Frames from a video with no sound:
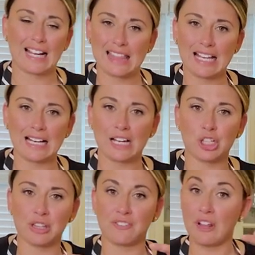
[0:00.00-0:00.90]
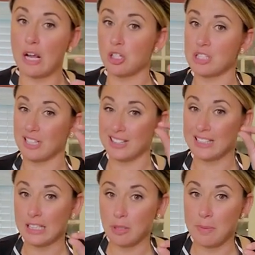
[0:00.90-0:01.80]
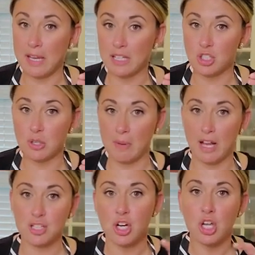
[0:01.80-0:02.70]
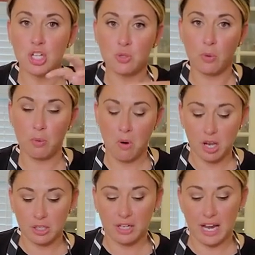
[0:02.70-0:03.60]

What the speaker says: I think I cooked the flour just a little bit too much, so I want to